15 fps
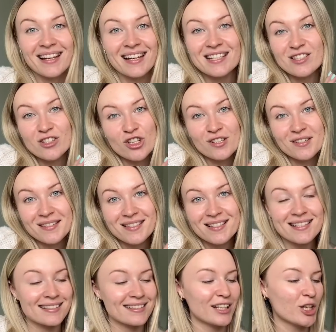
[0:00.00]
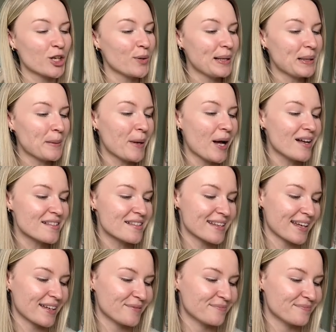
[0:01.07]
it's just a cute little
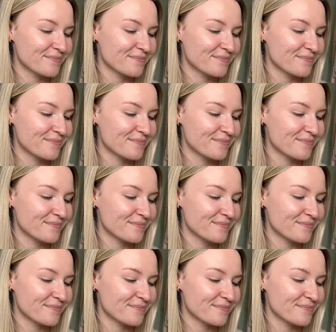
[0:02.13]
basket.